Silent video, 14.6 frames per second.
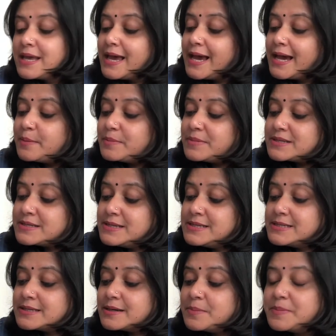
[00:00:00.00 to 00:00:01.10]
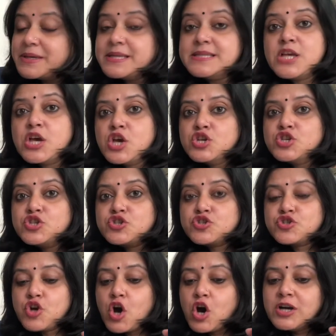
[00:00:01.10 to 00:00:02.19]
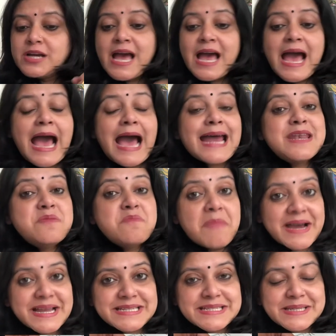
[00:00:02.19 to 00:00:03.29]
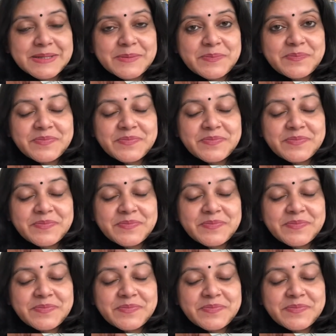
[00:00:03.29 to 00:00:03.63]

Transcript: and Matilda means strong and mighty.